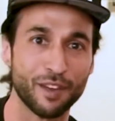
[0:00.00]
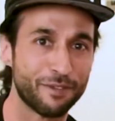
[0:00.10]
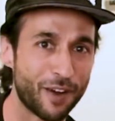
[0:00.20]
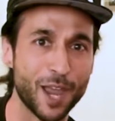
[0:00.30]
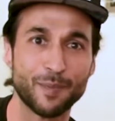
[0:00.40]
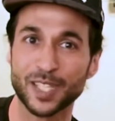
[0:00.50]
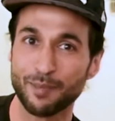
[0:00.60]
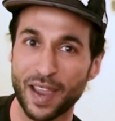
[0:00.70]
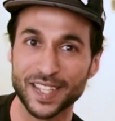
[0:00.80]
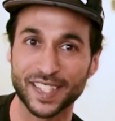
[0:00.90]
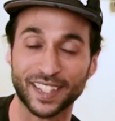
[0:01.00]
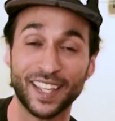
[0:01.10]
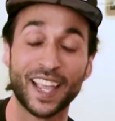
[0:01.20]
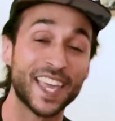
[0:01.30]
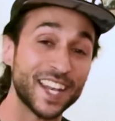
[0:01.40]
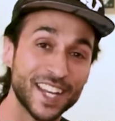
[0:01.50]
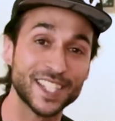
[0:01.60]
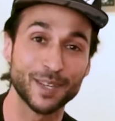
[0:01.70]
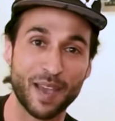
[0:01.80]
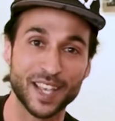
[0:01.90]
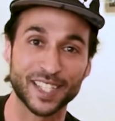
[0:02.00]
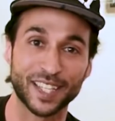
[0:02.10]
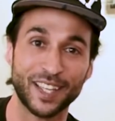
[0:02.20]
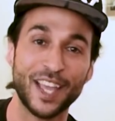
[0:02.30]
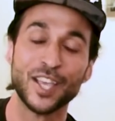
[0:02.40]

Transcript: The vibe is amazing. And it is amazing.